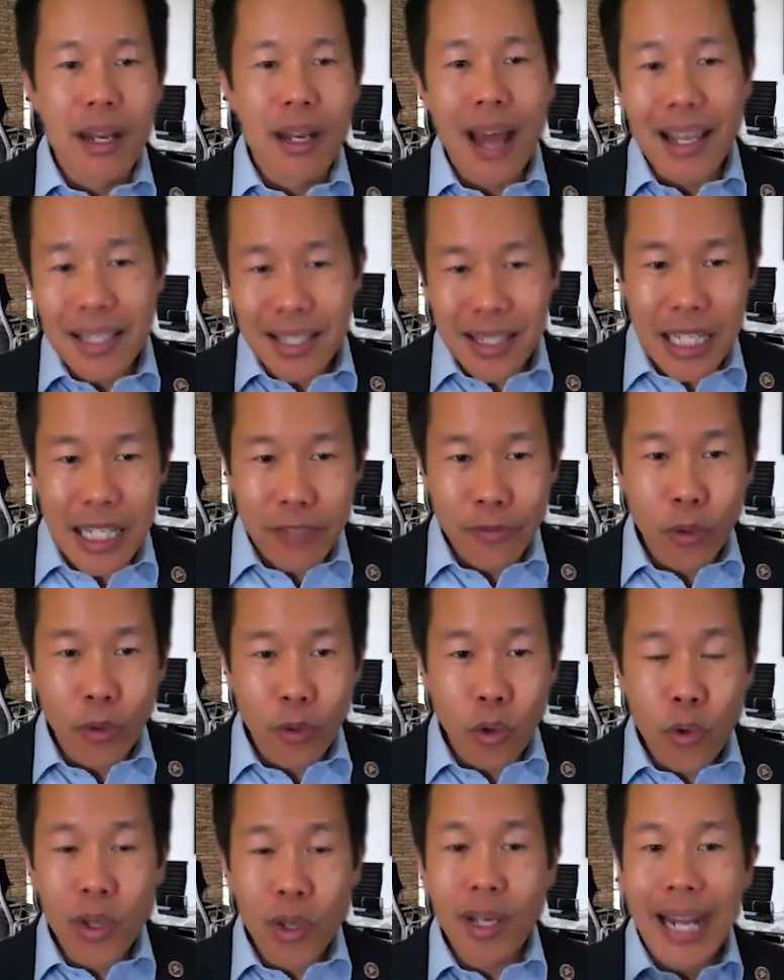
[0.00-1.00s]
not successful, or
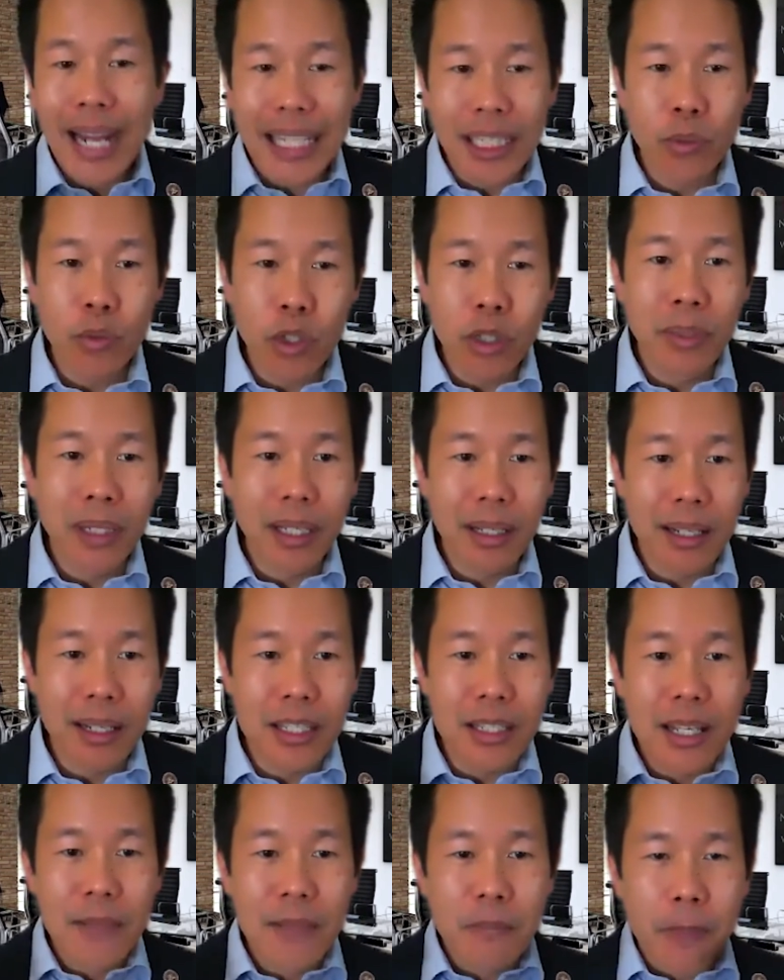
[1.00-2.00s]
who you're connected with,
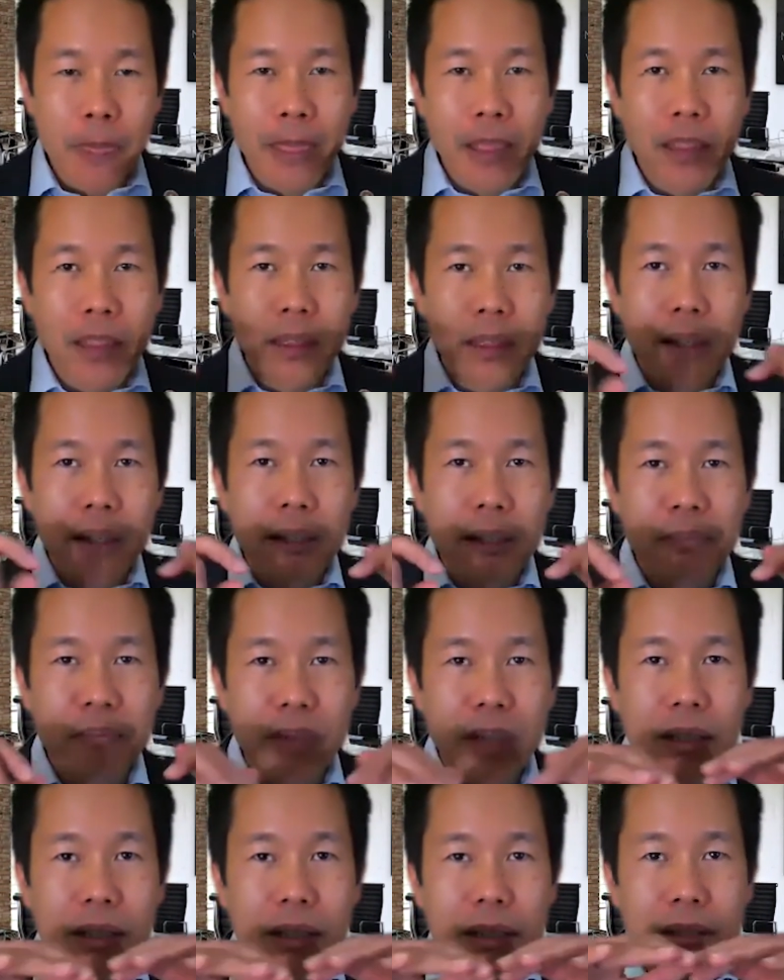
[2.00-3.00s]
because the
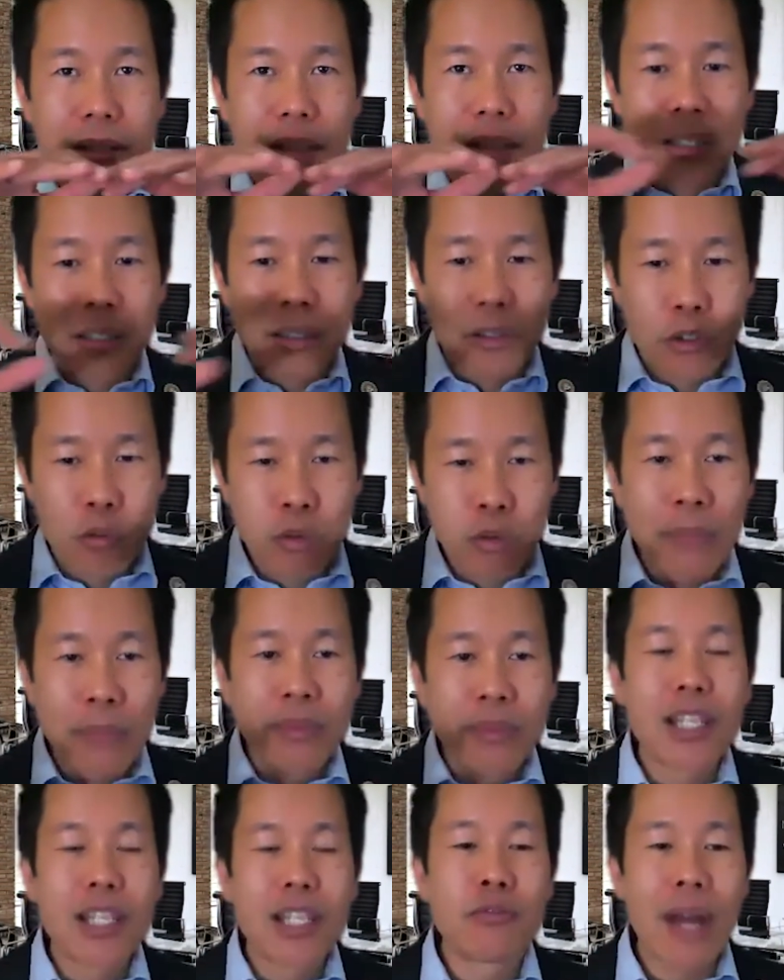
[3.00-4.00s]
cream
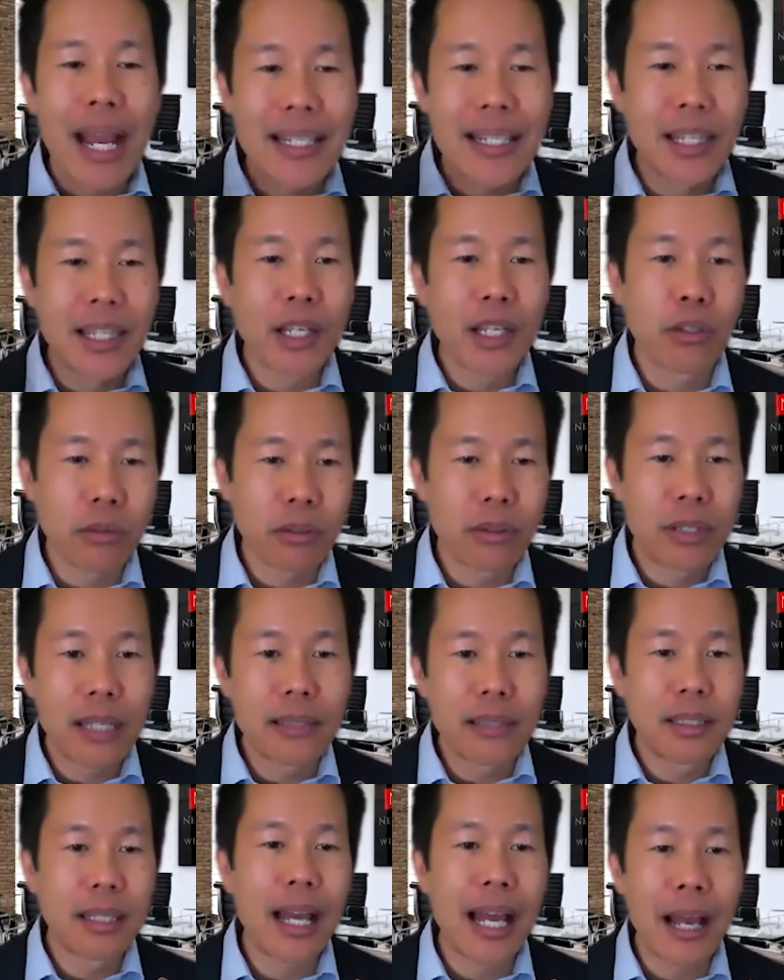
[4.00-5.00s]
does rise to the
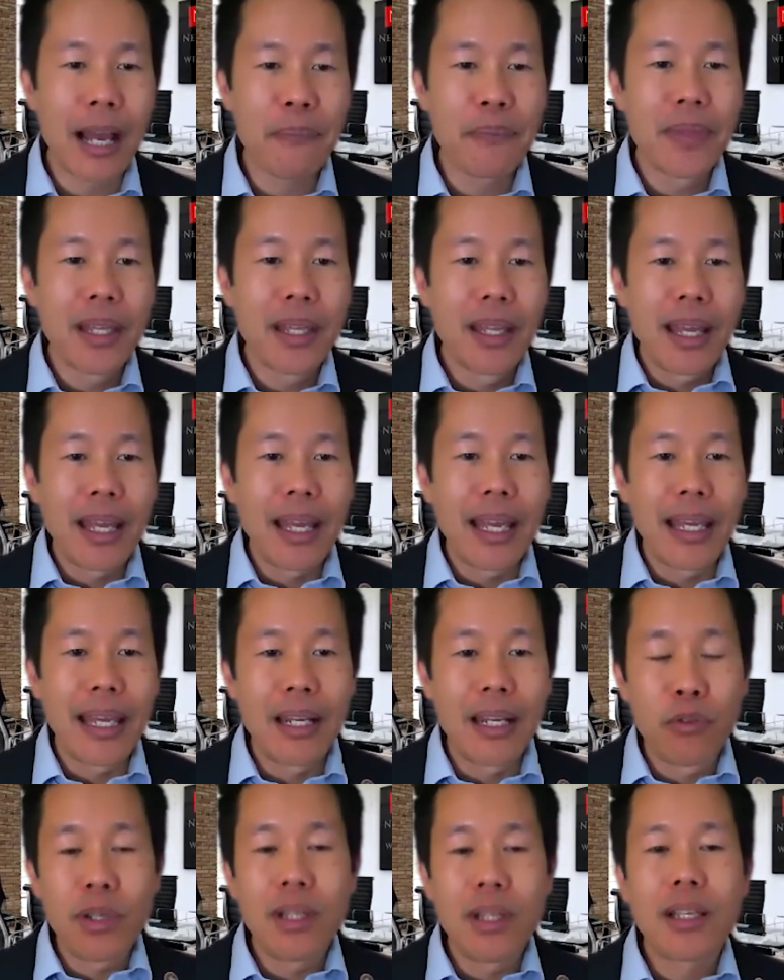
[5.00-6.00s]
top. And it
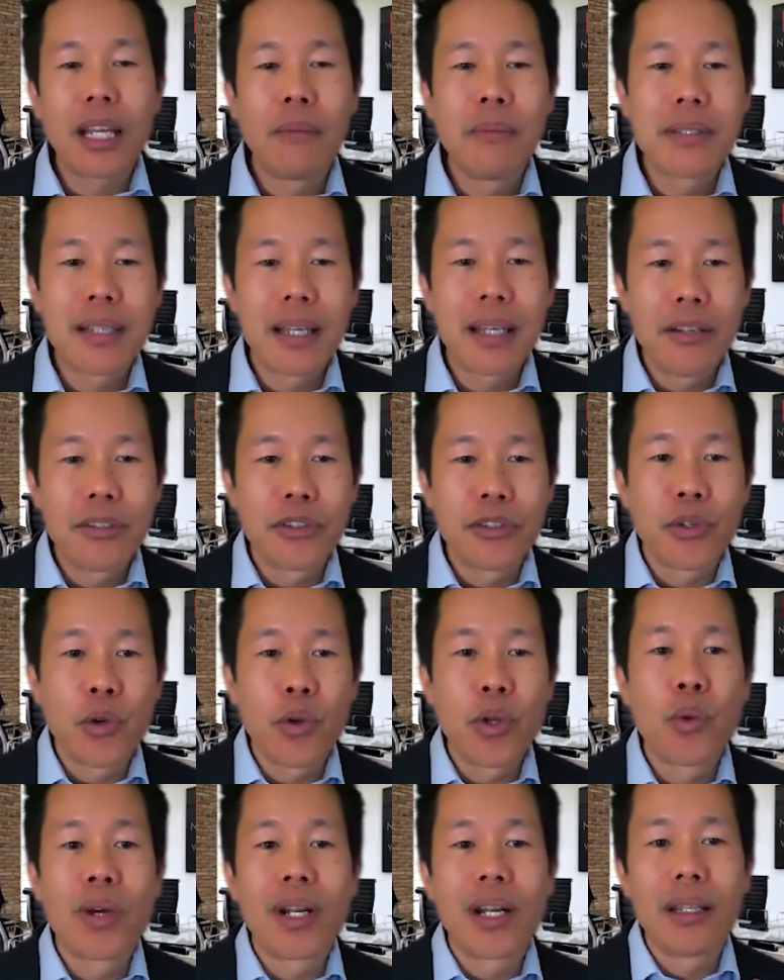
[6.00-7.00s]
really comes down to who
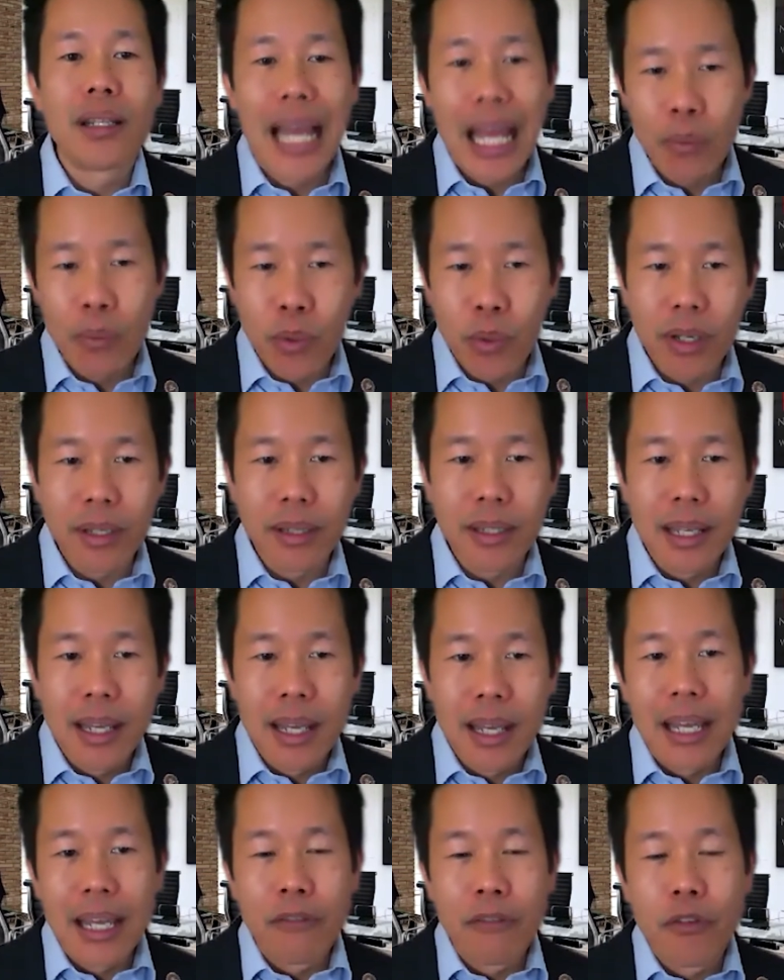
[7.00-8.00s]
you want to align with.
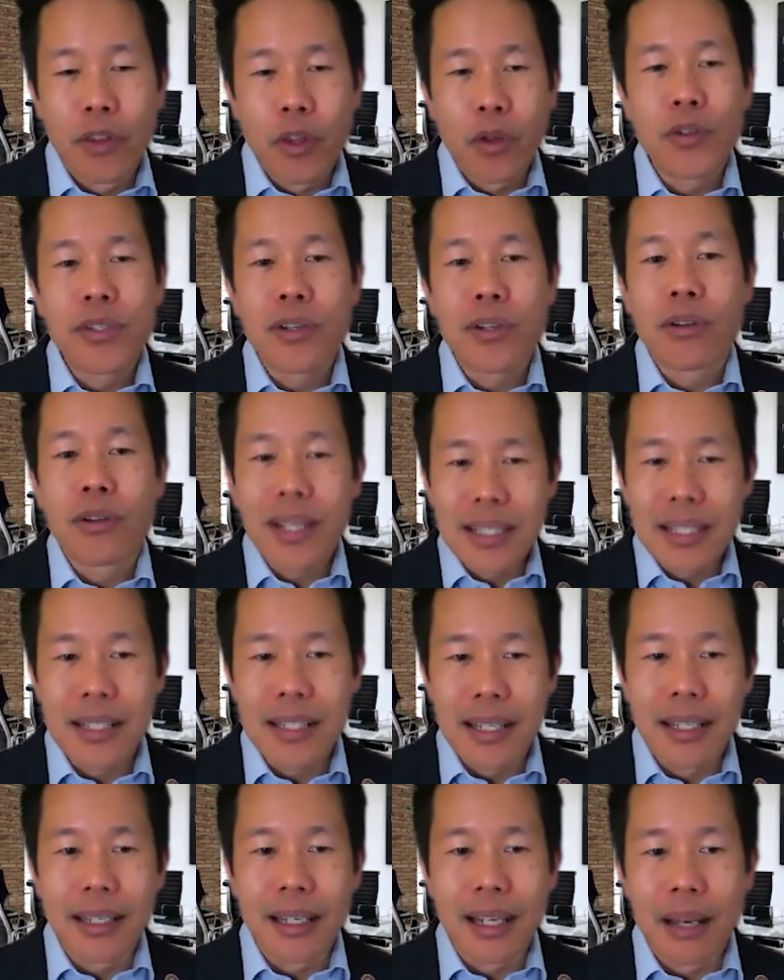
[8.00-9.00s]
And for those that are
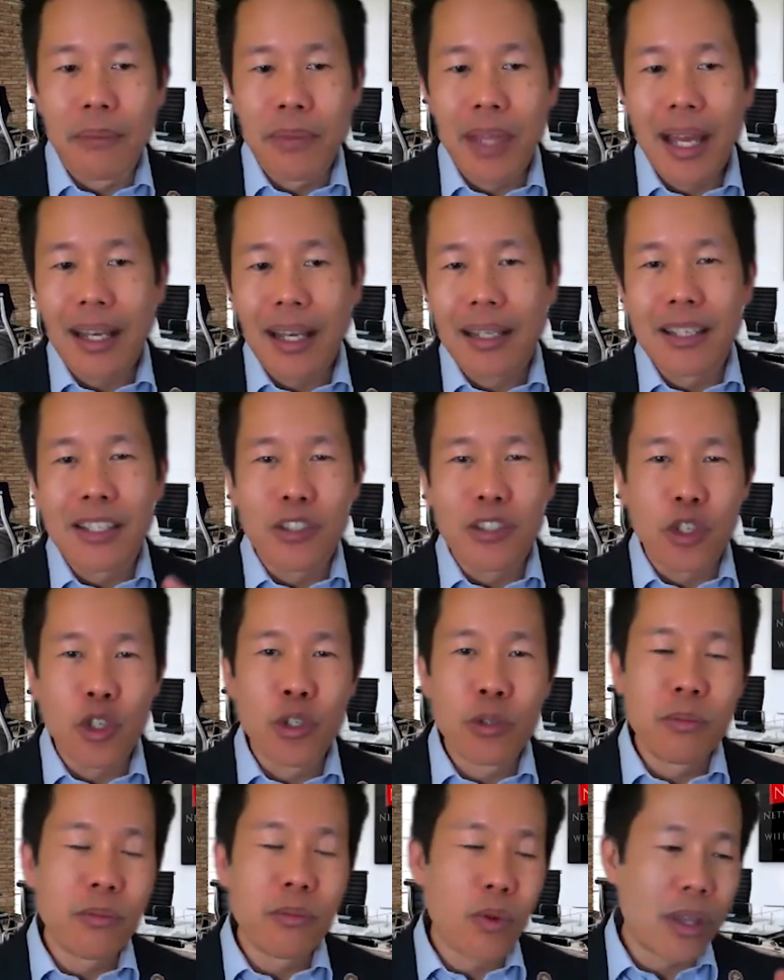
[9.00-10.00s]
listening, I'm not going to
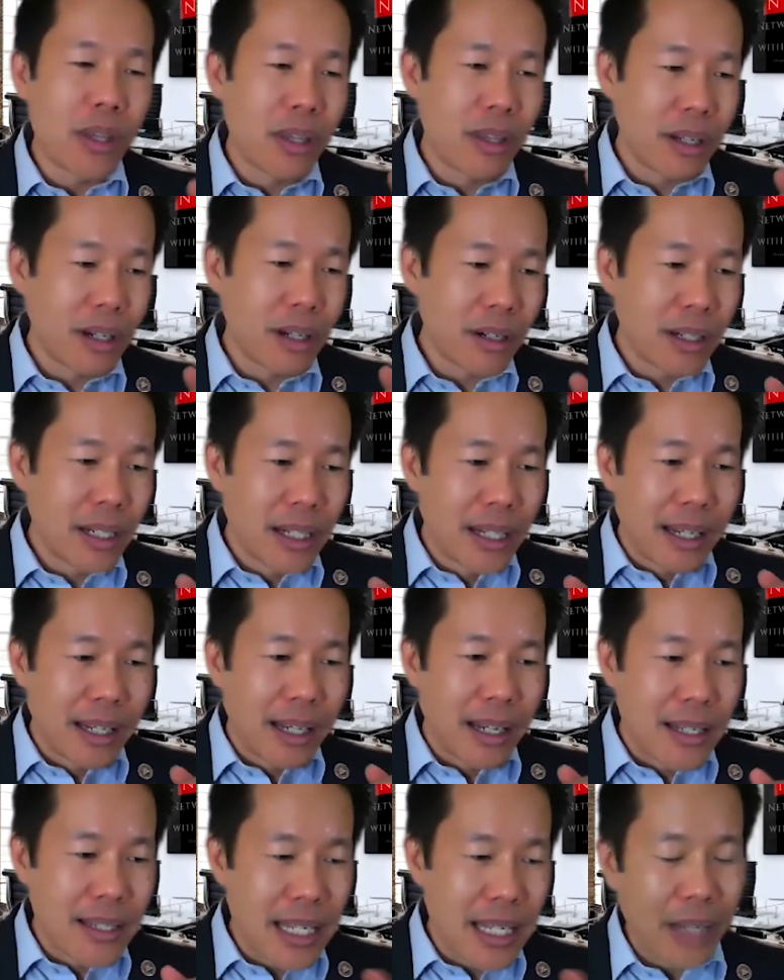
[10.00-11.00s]
assume whether they're
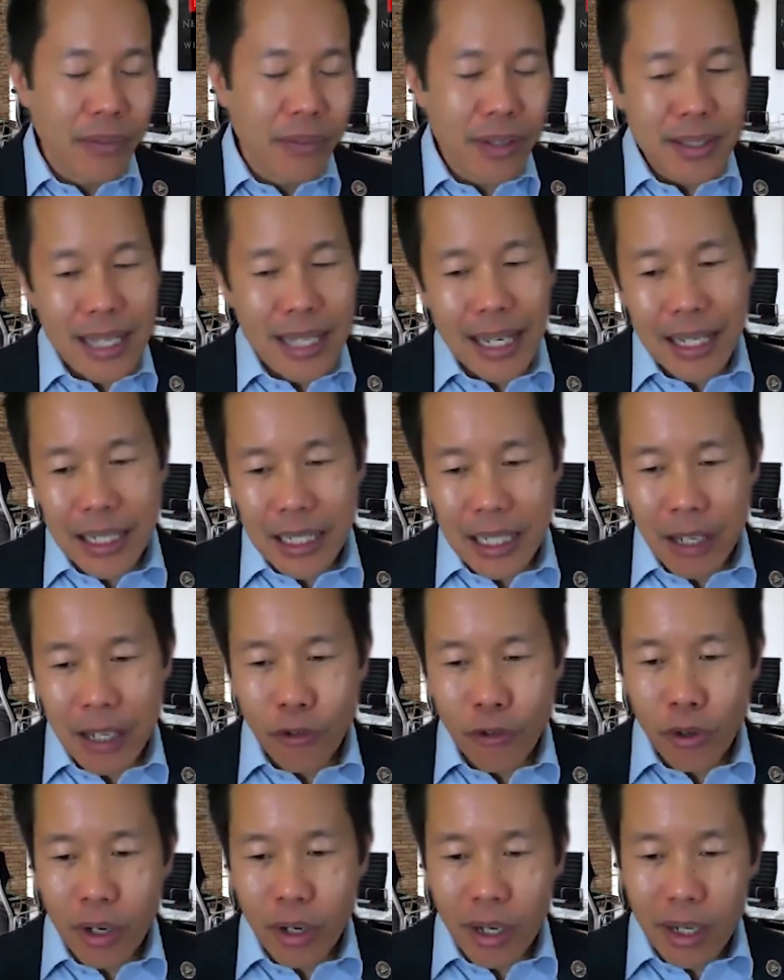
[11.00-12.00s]
a C-level executive
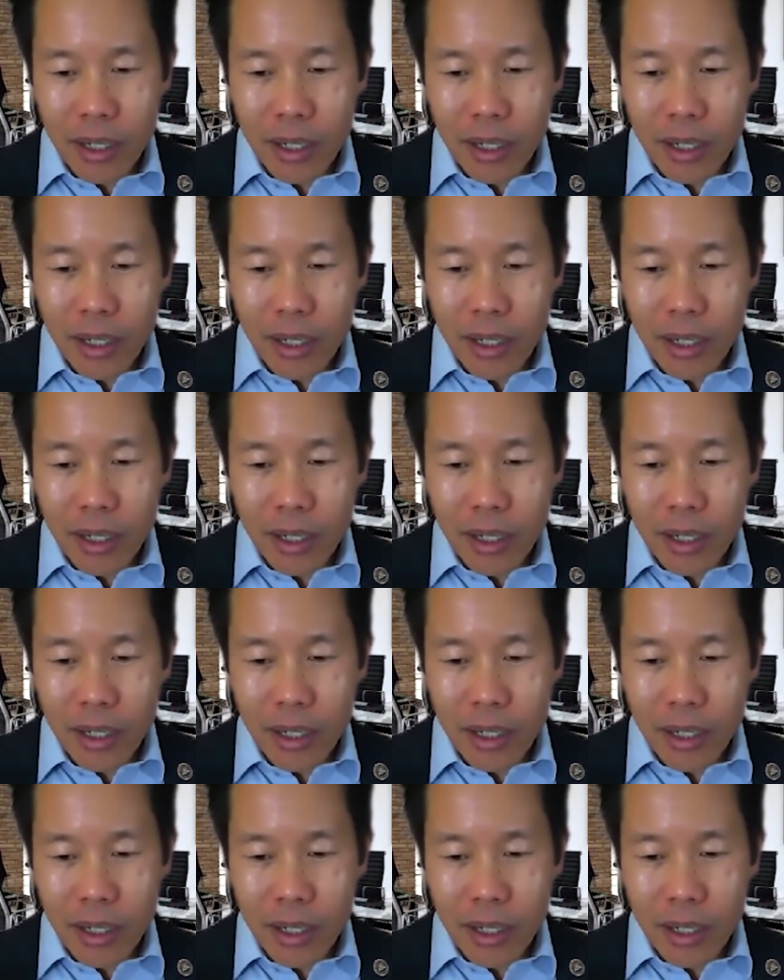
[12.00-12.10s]
or